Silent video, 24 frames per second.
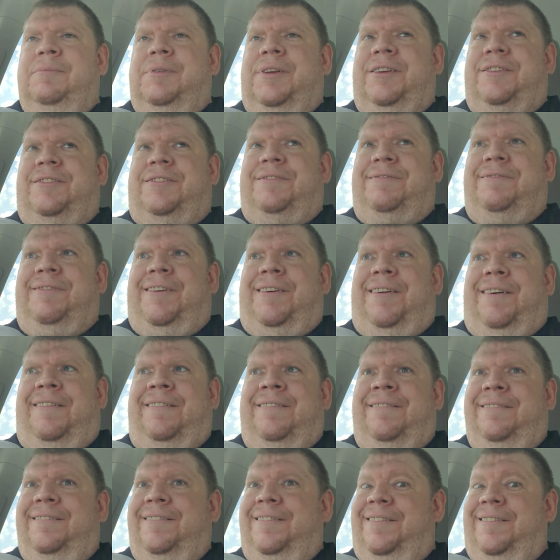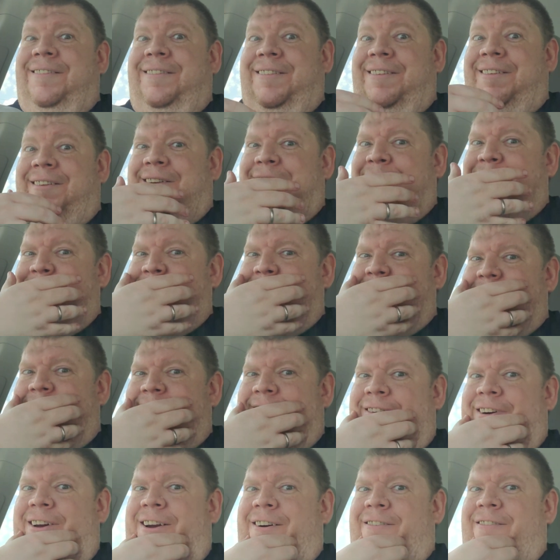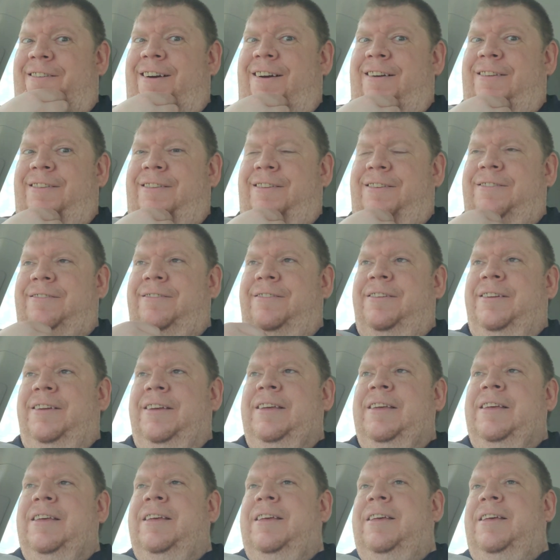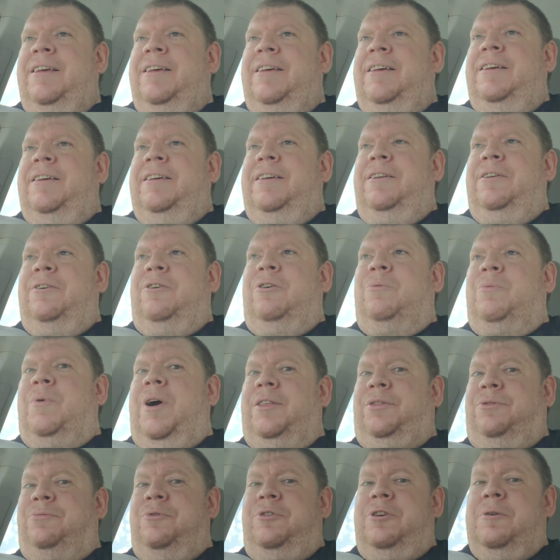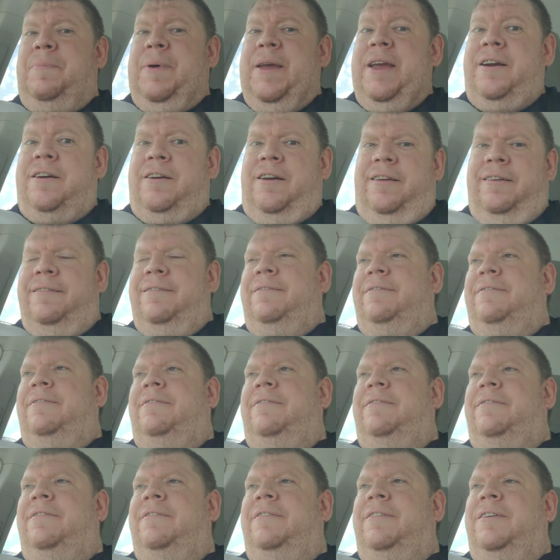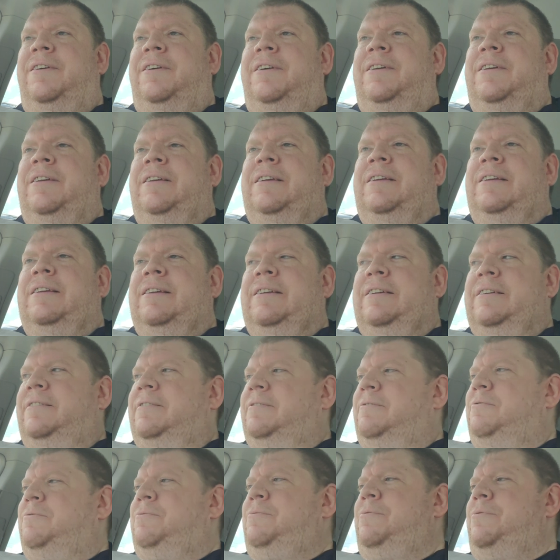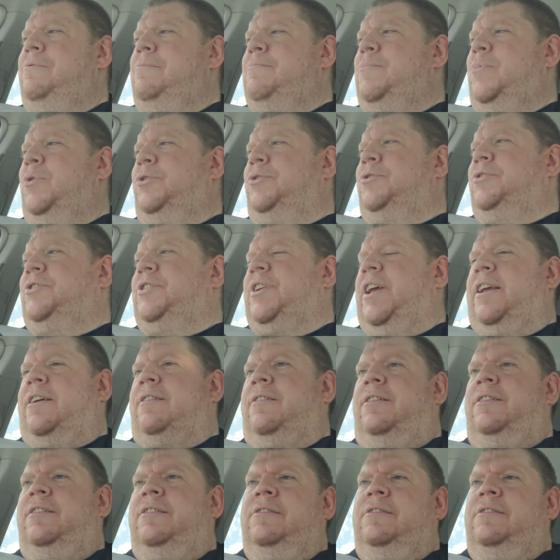Because, it goes right around it'll go right through your beard. A motorcycle.